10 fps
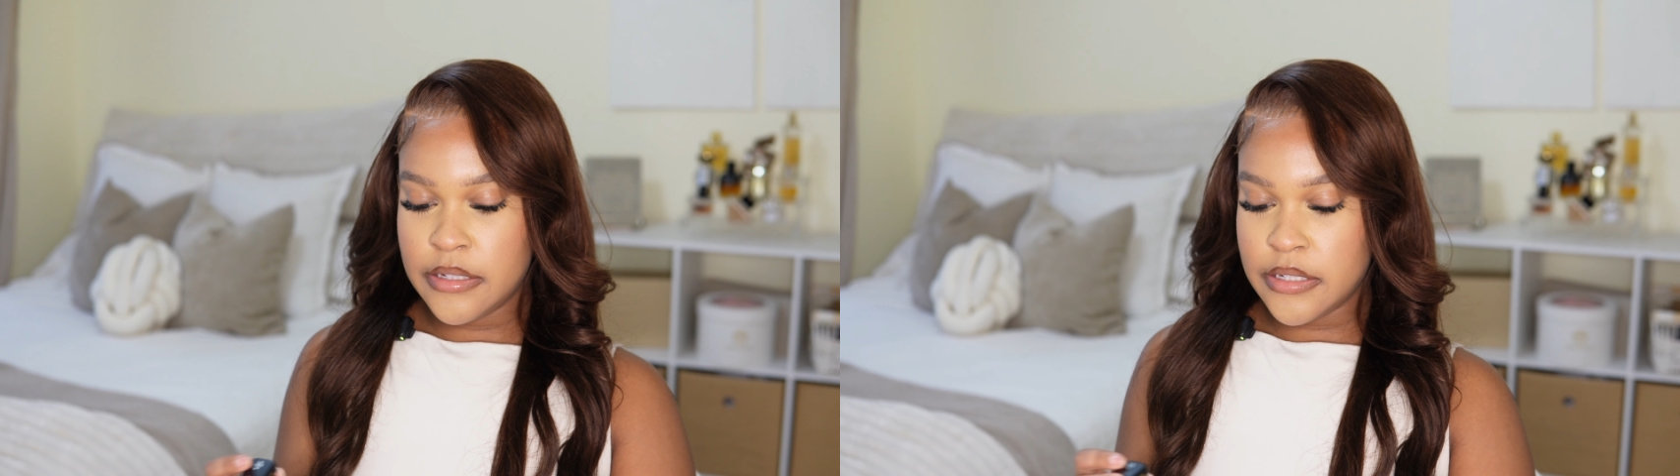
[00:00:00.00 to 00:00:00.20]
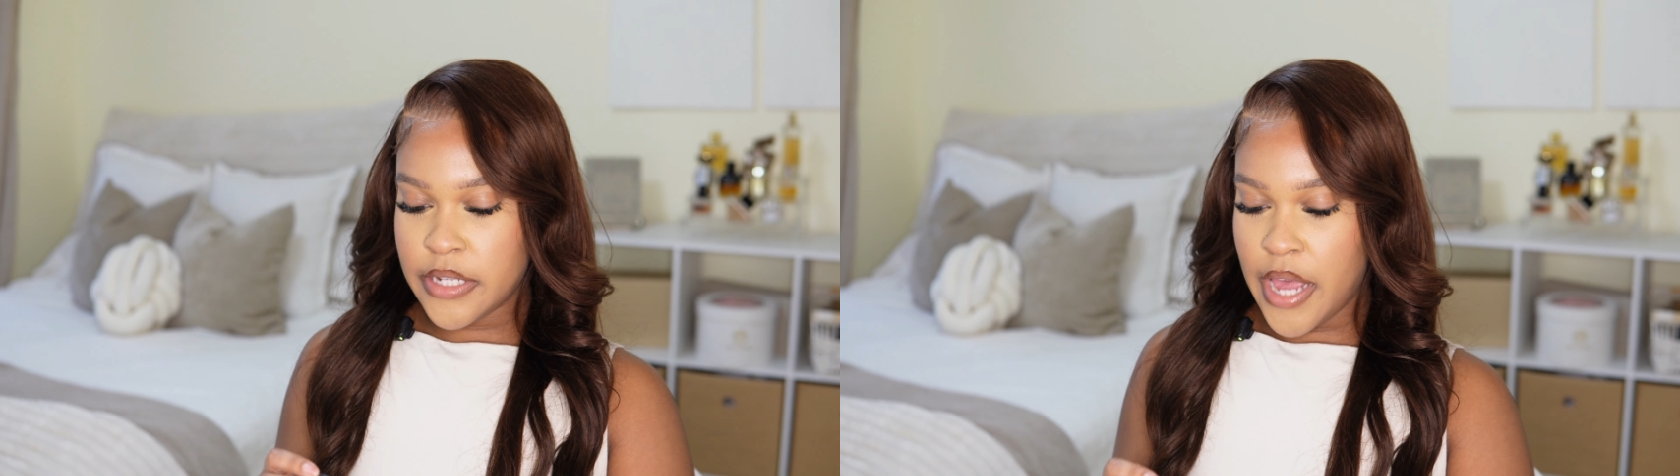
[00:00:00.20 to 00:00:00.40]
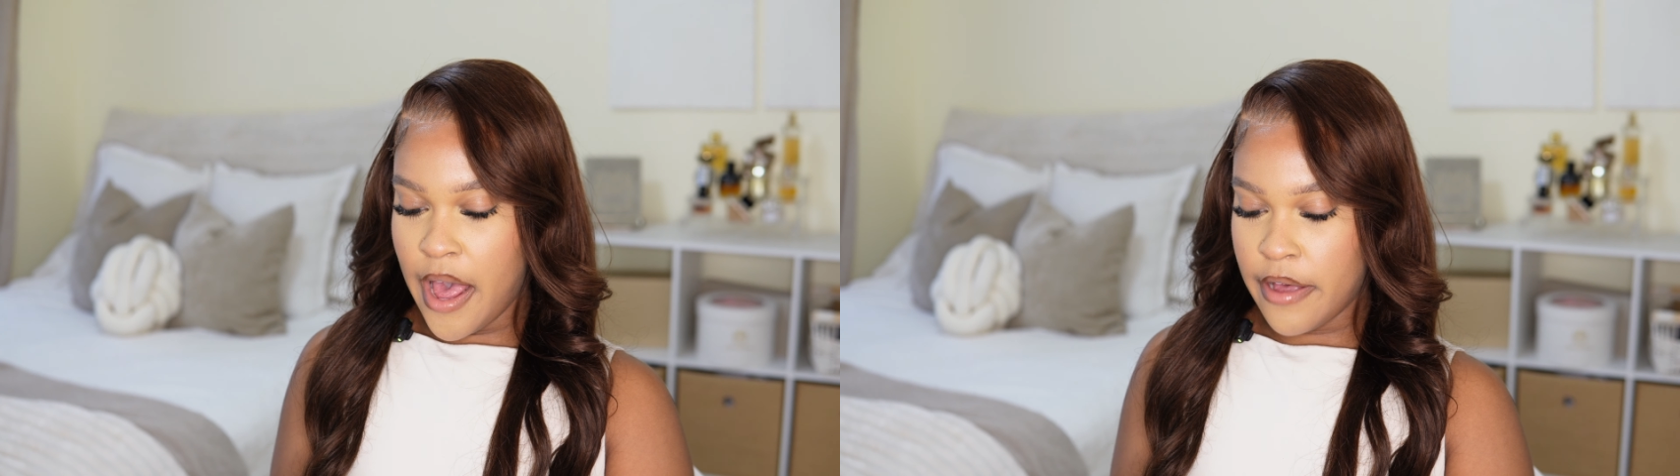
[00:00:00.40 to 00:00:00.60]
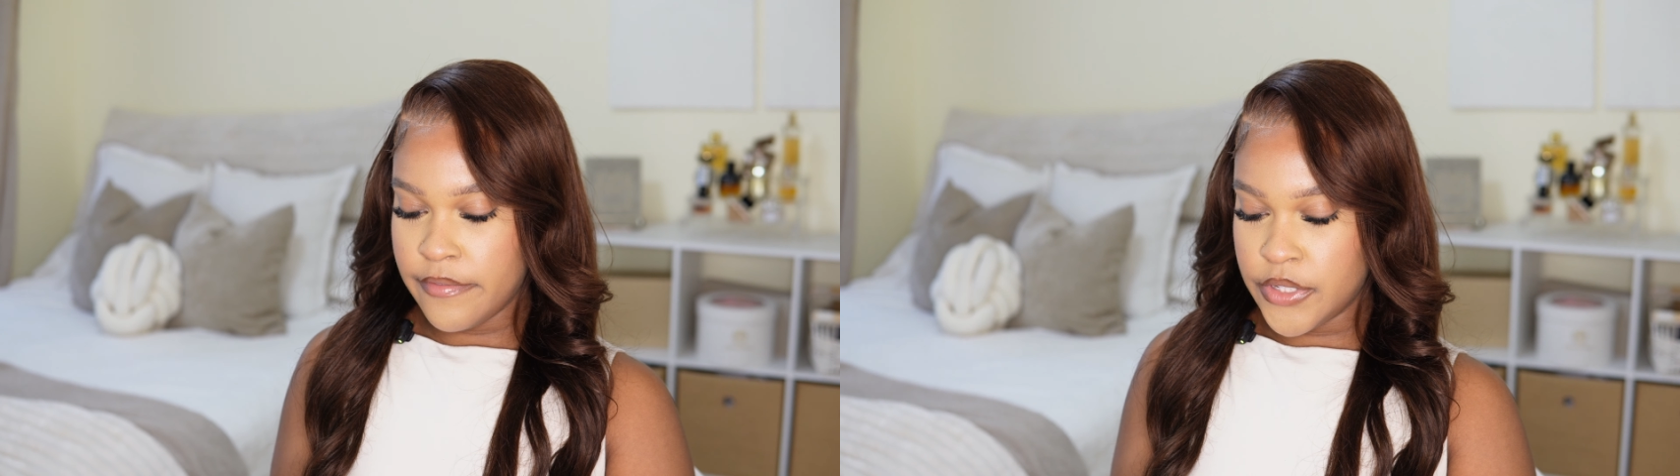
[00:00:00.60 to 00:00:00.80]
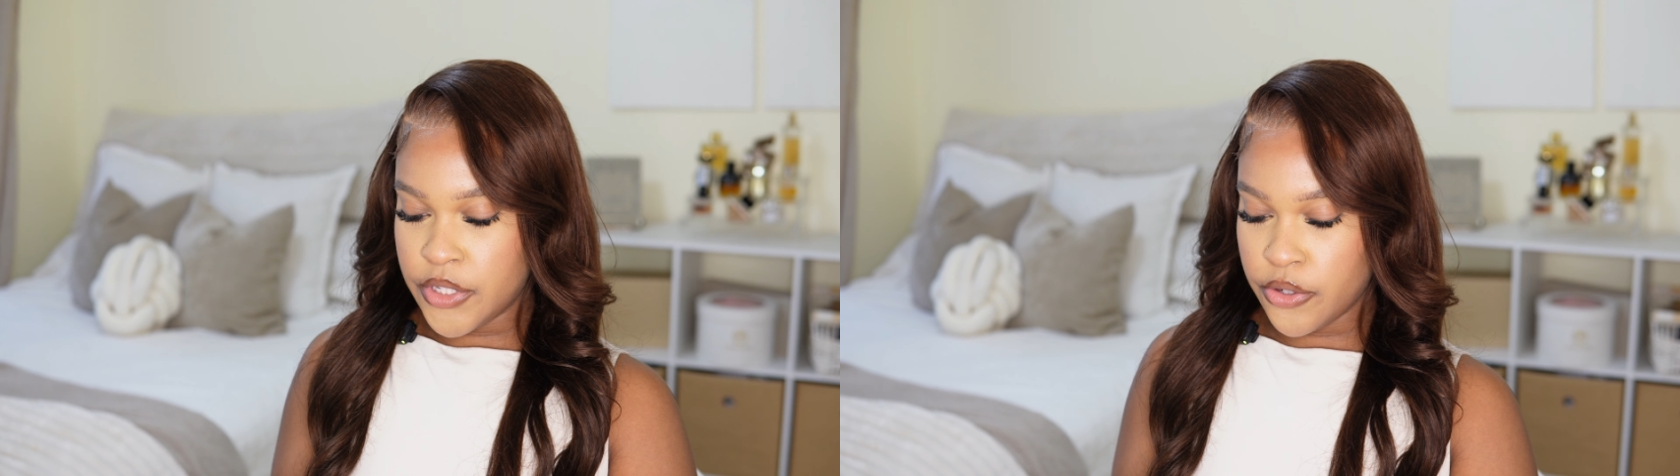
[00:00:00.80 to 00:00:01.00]
doesn't have
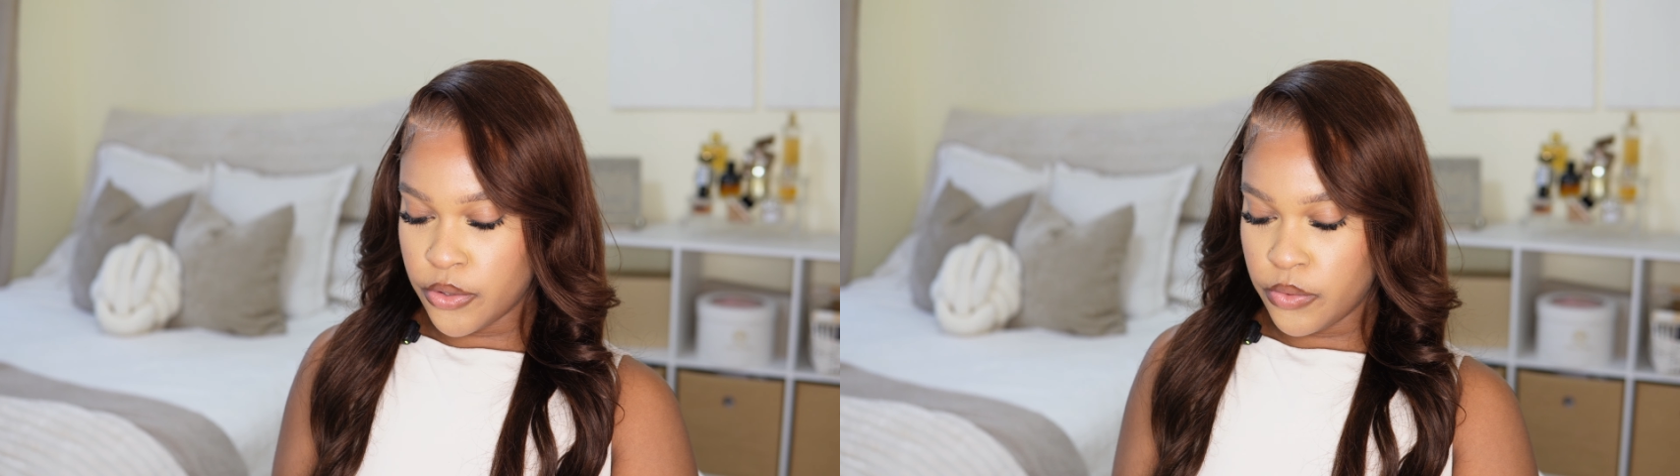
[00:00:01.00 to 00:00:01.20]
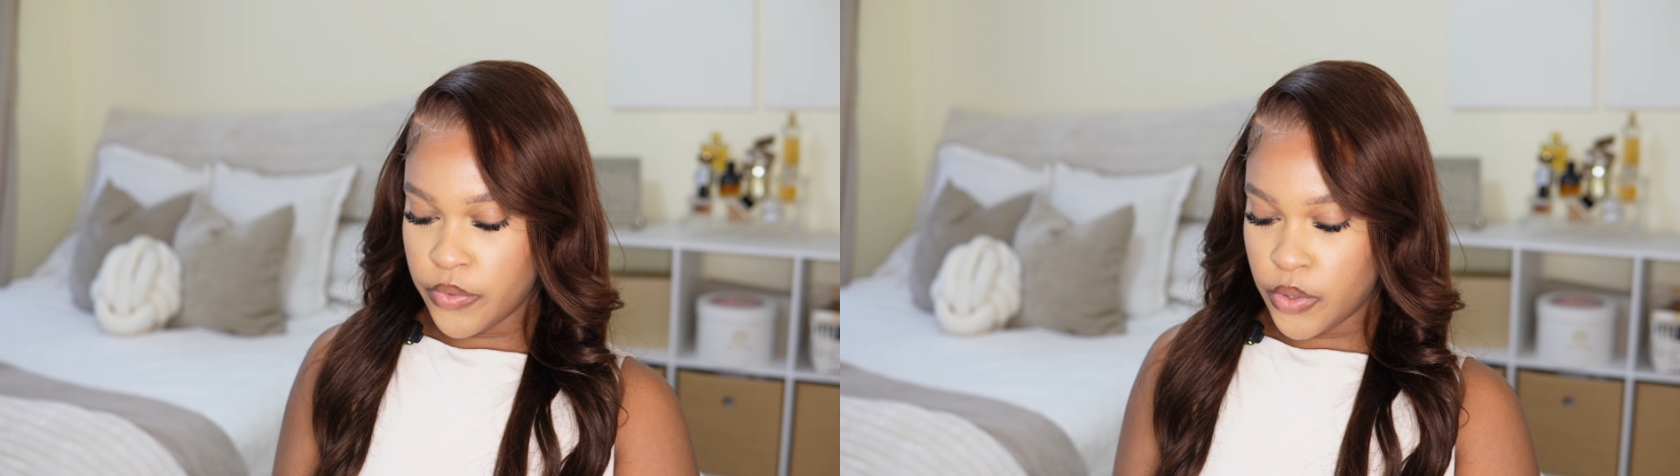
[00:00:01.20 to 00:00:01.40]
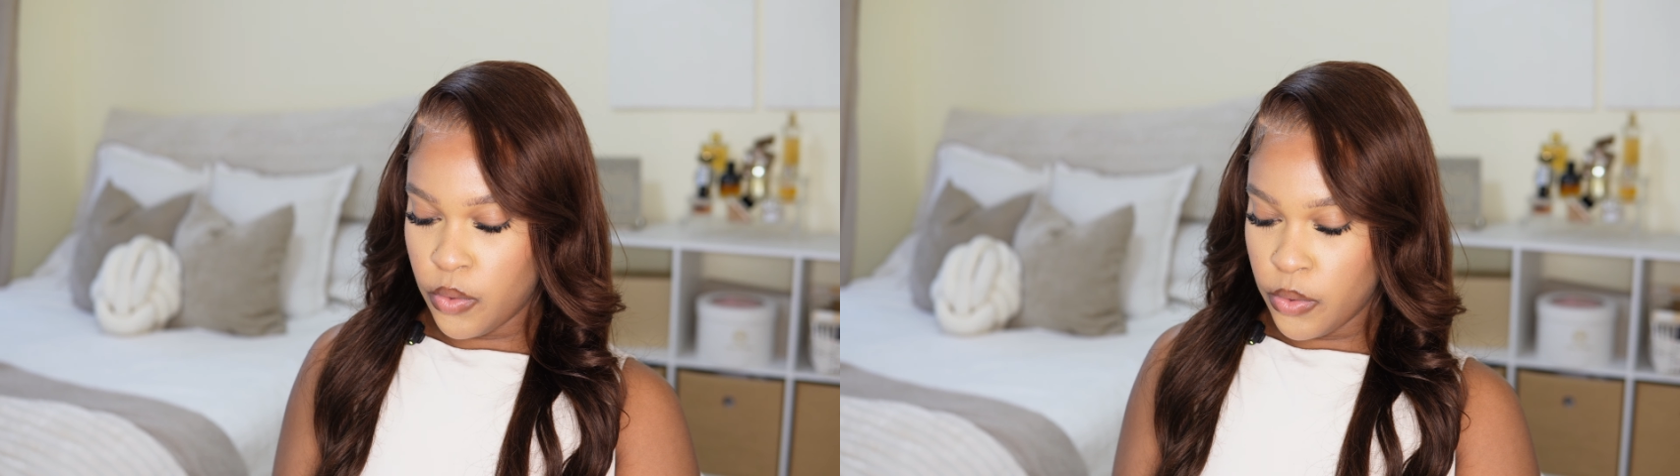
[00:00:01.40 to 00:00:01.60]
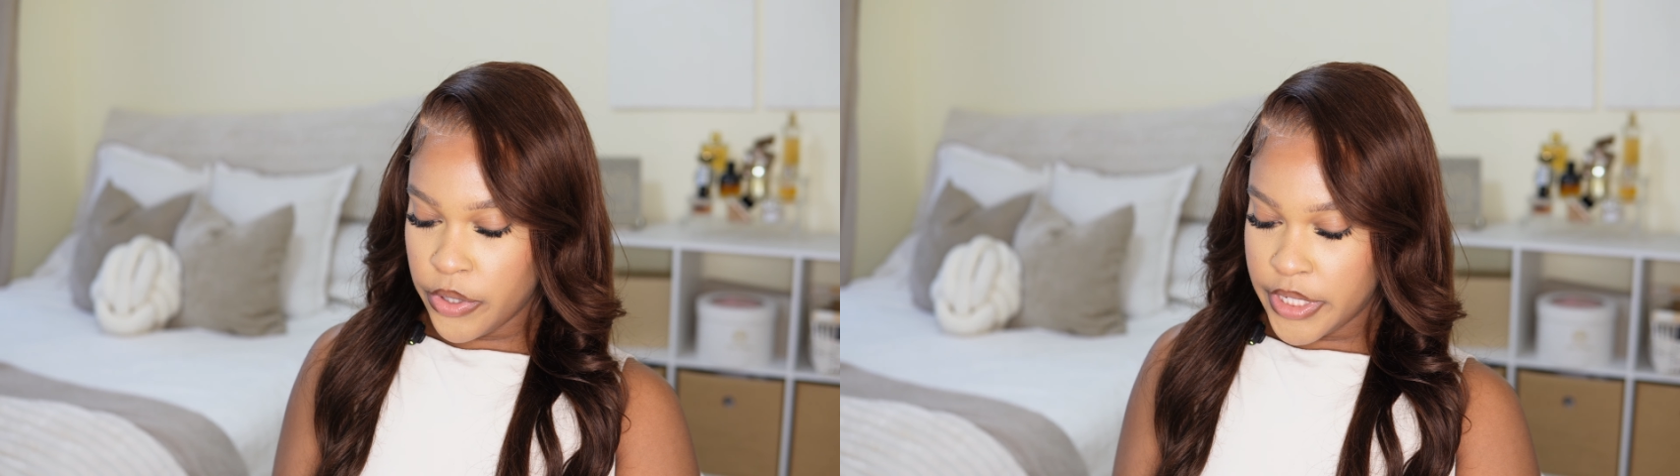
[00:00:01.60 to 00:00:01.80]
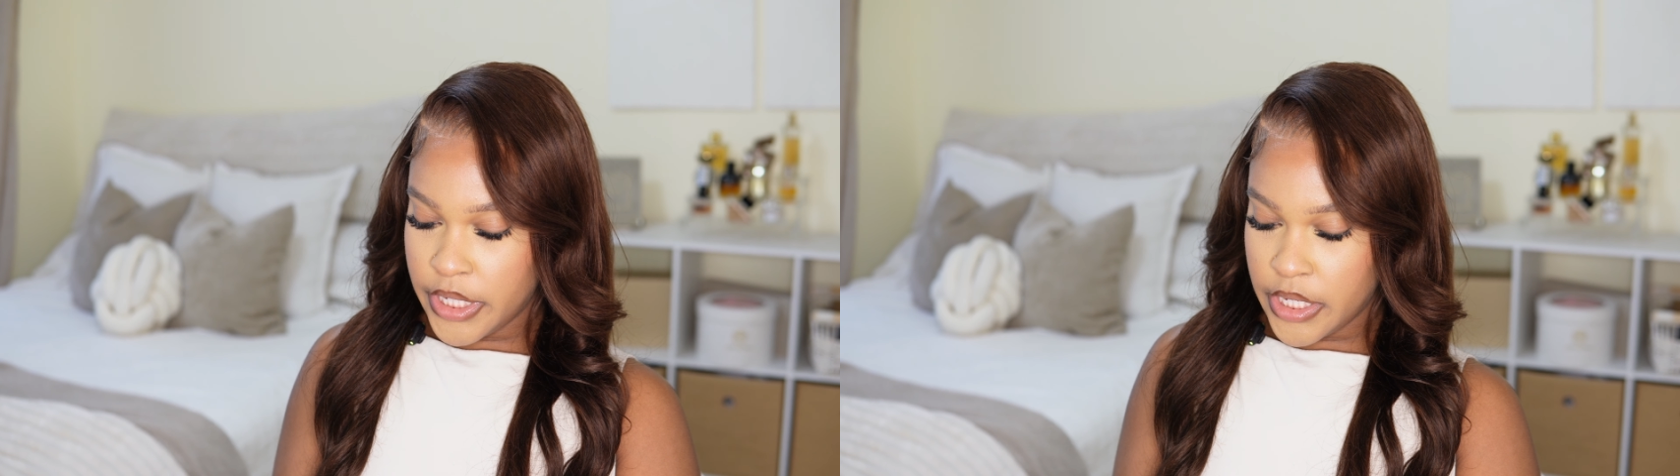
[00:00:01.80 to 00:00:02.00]
internal
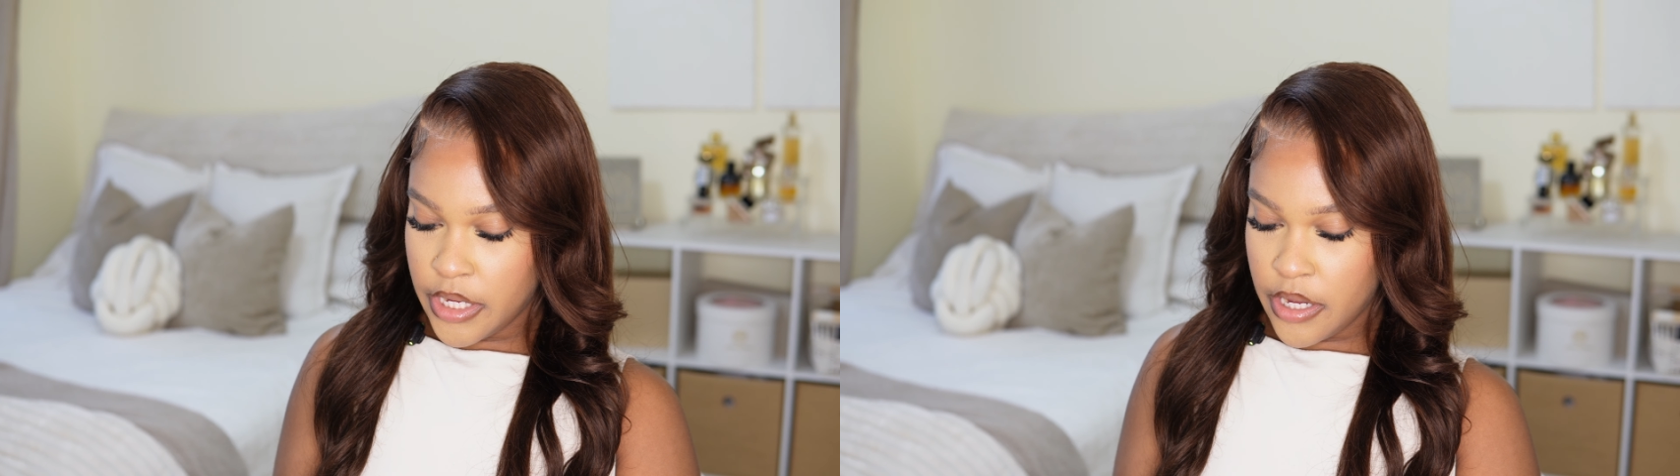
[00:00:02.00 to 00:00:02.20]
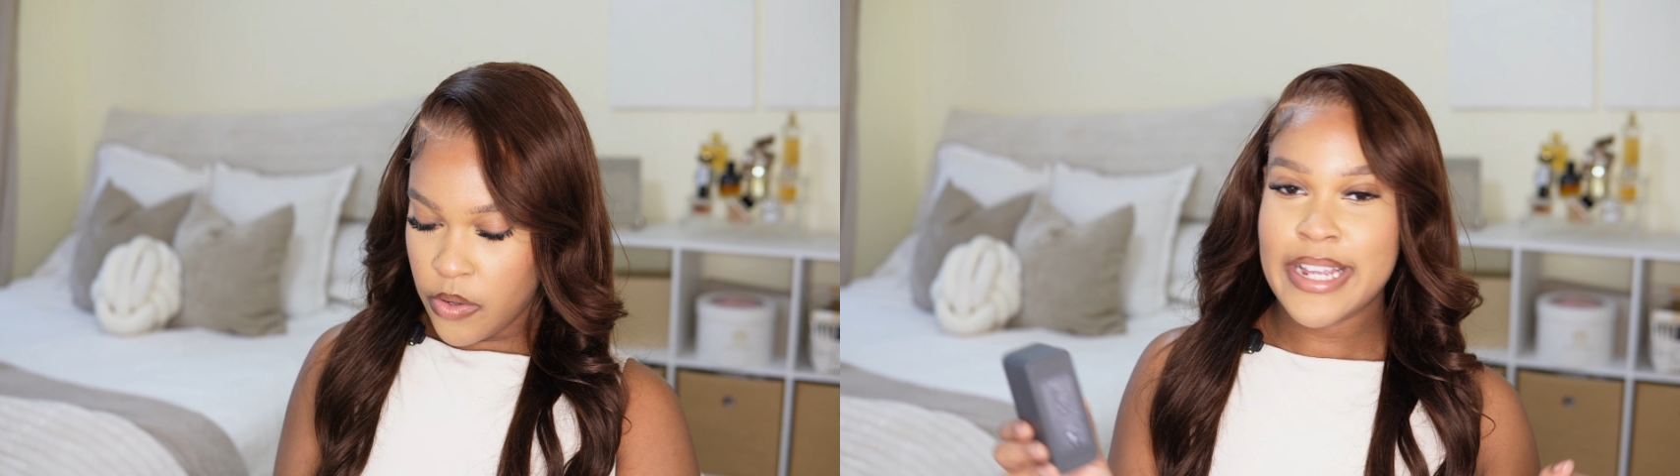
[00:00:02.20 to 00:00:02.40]
recording.